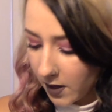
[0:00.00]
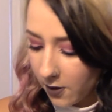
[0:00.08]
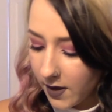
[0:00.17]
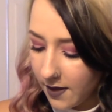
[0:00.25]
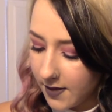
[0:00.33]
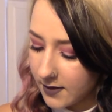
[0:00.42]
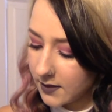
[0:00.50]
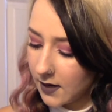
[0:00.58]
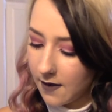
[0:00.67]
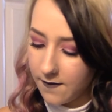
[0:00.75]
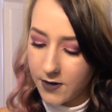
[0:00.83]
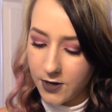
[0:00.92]
Oh yeah, this. I
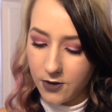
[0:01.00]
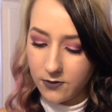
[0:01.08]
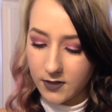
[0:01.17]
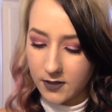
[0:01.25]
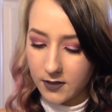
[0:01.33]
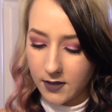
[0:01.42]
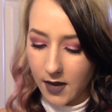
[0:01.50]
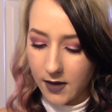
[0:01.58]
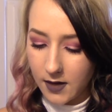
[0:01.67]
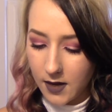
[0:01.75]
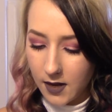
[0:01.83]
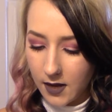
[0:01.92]
haven't used this
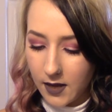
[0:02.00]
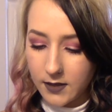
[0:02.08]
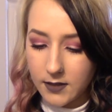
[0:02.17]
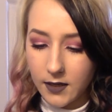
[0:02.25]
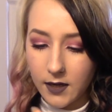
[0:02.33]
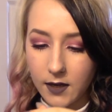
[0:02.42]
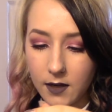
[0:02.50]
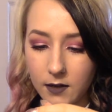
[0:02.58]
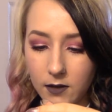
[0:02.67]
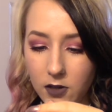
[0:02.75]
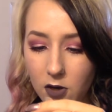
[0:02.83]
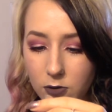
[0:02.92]
yet. It's like a
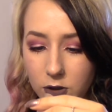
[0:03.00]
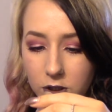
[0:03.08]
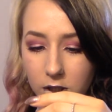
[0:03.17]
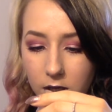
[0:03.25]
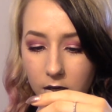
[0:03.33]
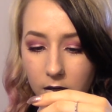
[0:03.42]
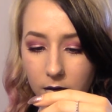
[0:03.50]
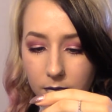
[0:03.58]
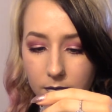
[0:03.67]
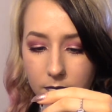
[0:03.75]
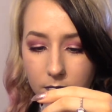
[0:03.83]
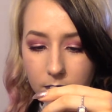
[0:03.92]

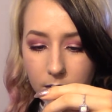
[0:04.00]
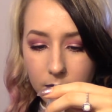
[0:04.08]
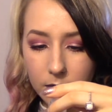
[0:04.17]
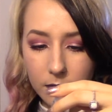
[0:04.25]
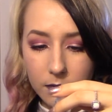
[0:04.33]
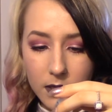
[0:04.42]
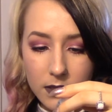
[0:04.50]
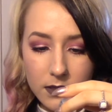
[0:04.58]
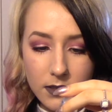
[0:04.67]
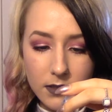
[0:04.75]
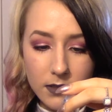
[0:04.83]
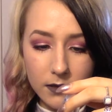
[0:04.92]
lotion,
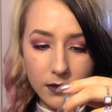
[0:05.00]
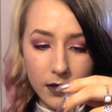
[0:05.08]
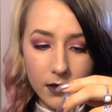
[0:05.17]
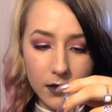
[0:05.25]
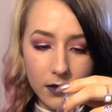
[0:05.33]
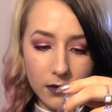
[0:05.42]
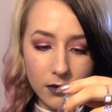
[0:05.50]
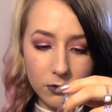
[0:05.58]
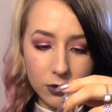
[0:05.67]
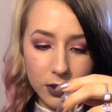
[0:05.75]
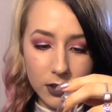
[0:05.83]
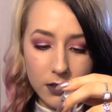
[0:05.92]
micellar
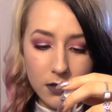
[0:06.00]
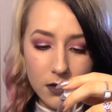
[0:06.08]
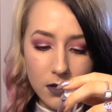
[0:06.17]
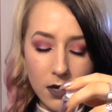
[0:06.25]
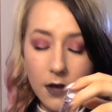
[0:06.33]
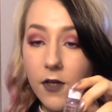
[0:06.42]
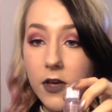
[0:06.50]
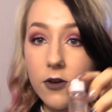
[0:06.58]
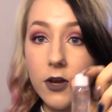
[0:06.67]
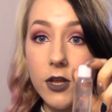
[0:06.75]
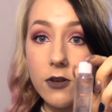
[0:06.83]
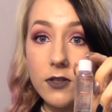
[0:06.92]
lotion, that you
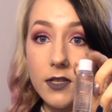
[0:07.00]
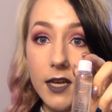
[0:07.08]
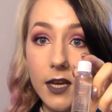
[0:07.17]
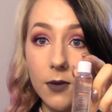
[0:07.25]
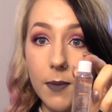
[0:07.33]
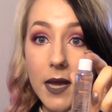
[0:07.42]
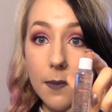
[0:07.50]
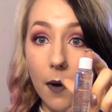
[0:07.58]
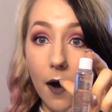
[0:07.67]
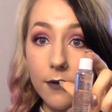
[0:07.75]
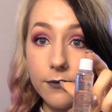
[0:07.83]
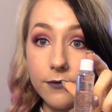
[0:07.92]
can use to take your makeup
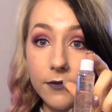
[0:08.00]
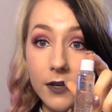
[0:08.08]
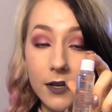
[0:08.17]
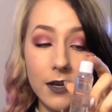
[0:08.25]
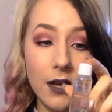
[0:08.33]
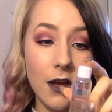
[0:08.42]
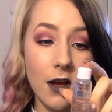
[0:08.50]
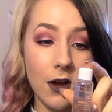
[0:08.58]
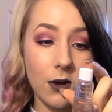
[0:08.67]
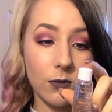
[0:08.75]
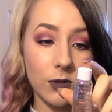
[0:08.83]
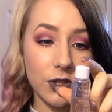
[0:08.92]
off,
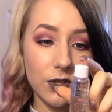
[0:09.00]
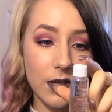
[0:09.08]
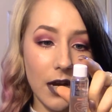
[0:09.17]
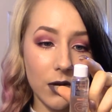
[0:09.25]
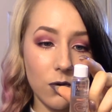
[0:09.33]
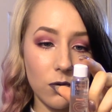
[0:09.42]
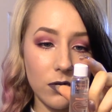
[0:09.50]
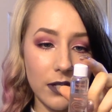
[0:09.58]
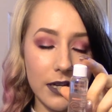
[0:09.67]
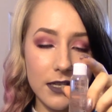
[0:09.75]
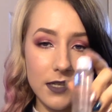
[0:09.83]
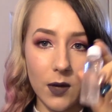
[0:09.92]
which is kind of cool.
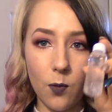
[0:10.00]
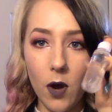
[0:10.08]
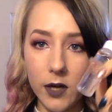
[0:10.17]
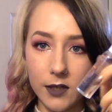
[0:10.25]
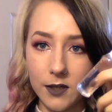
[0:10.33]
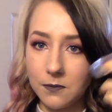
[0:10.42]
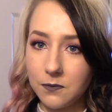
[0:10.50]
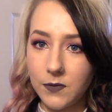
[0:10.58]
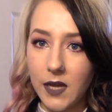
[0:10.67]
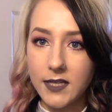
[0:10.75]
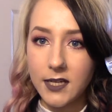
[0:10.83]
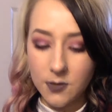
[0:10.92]
It's like water
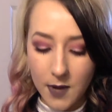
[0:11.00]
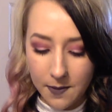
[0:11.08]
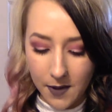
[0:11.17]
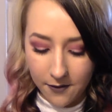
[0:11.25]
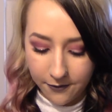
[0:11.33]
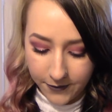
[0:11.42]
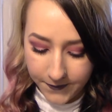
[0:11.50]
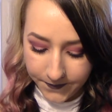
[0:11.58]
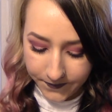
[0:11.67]
that takes your makeup off.